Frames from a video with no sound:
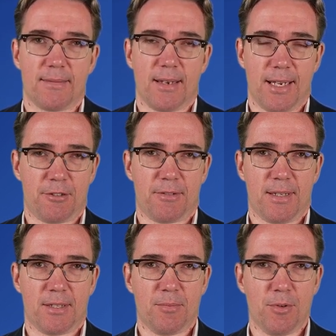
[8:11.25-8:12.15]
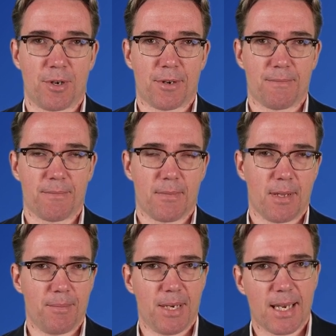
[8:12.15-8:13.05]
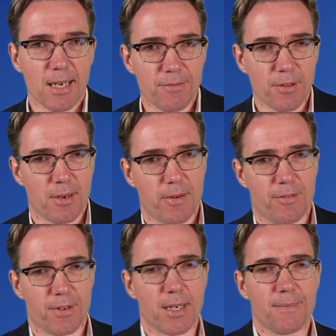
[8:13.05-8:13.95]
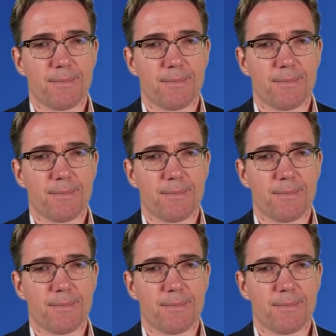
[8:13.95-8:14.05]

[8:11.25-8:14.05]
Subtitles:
later in this MOOC. Be careful, however.